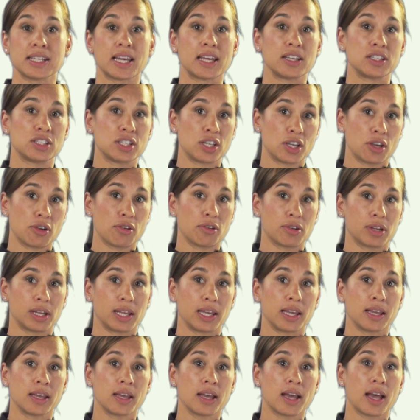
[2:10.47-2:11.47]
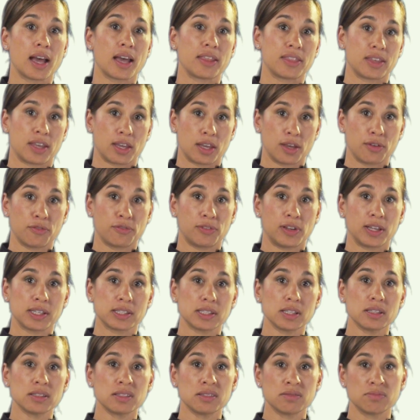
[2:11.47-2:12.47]
anteriorly are the hip
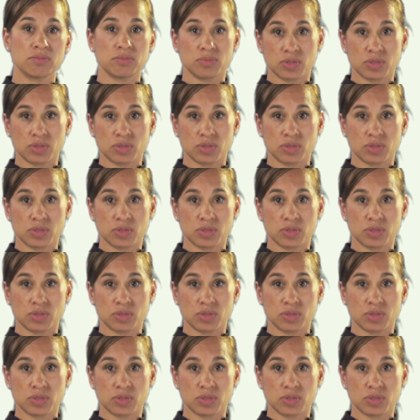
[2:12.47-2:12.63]
flexors,